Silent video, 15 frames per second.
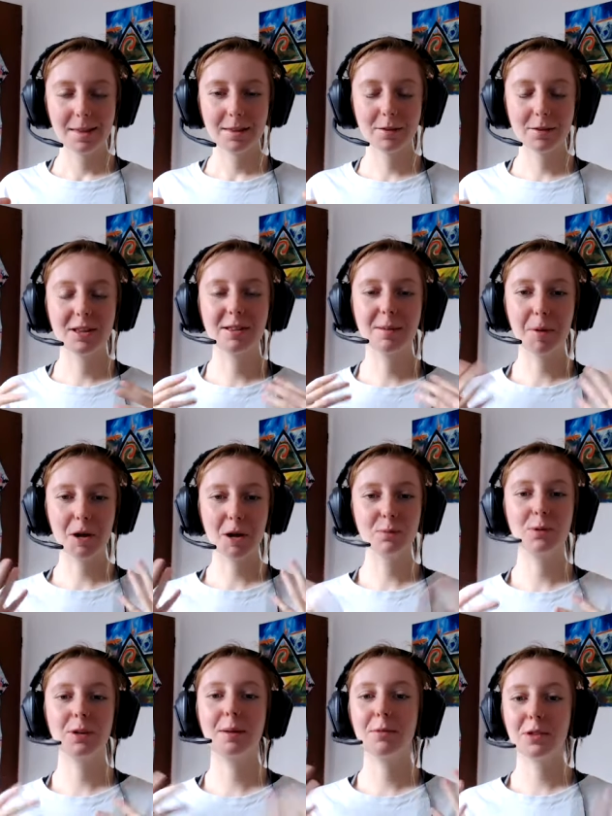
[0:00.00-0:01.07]
So I suppose
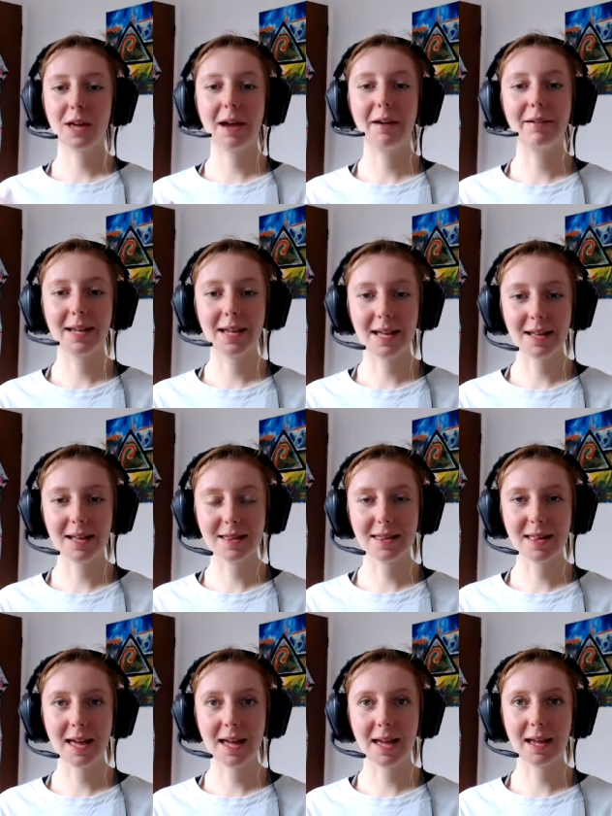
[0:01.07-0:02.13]
what I'm sharing here
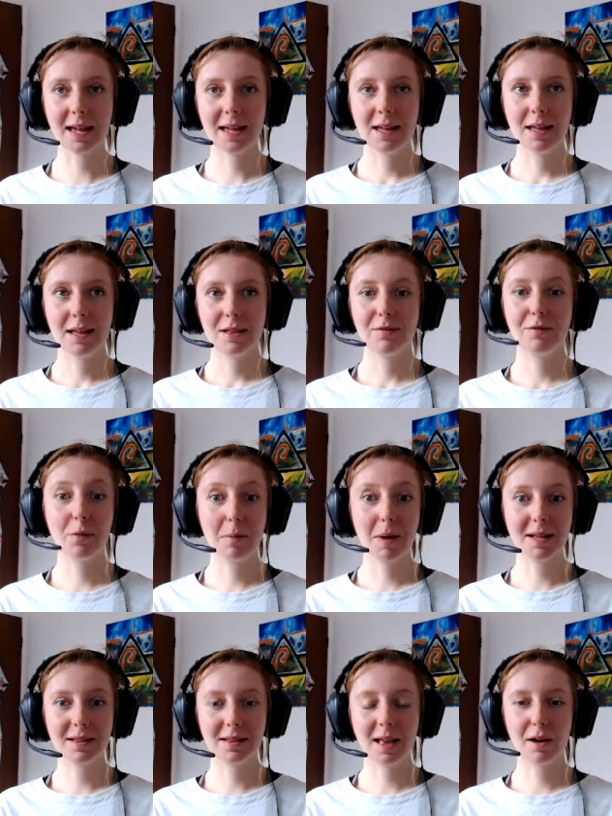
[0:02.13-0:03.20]
today for
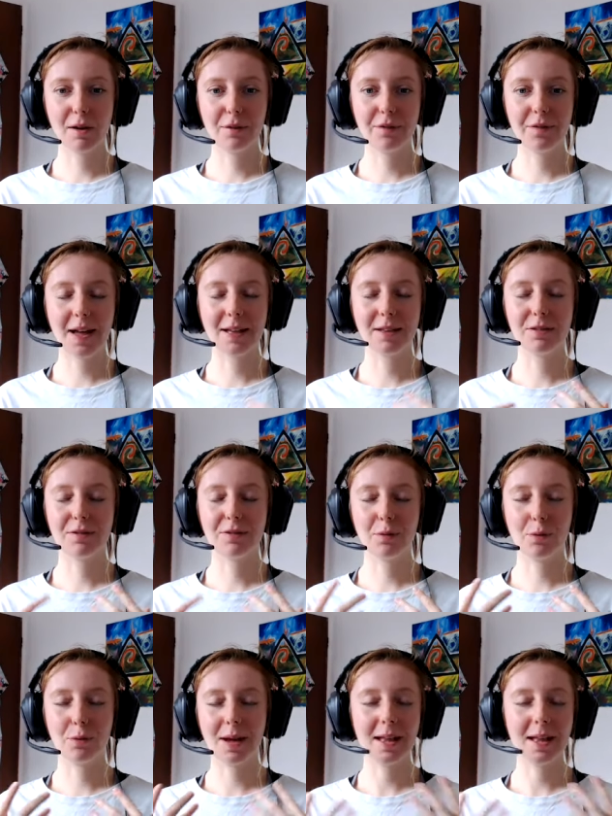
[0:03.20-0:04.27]
myself and
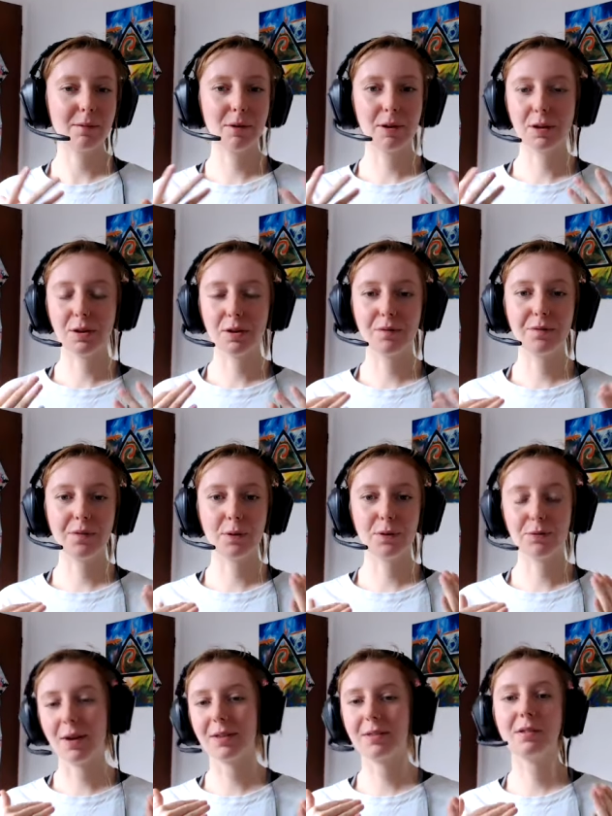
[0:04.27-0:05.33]
for anyone who
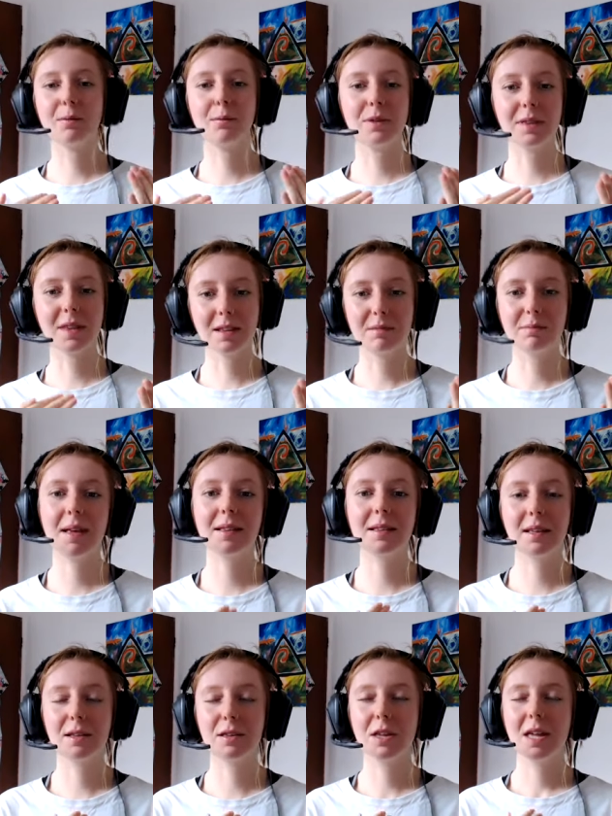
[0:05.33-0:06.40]
feels resonant with this
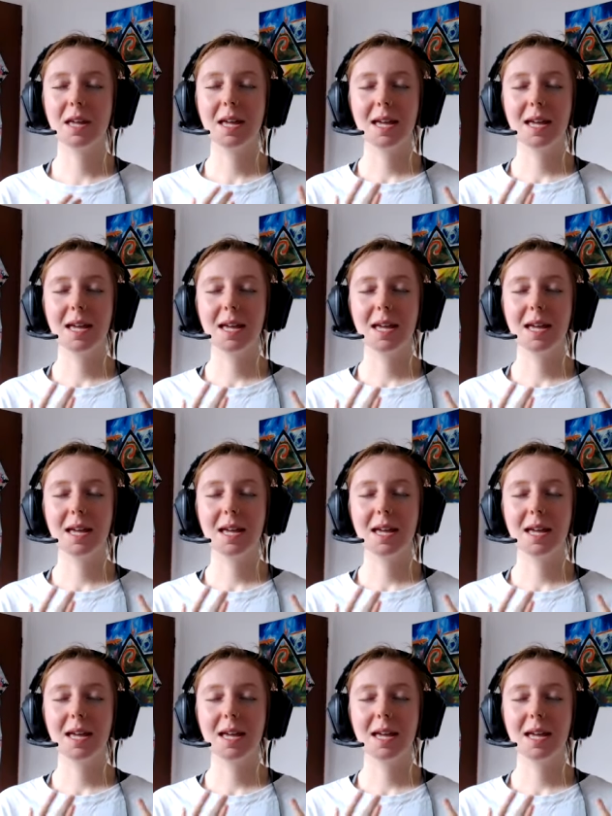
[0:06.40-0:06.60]
message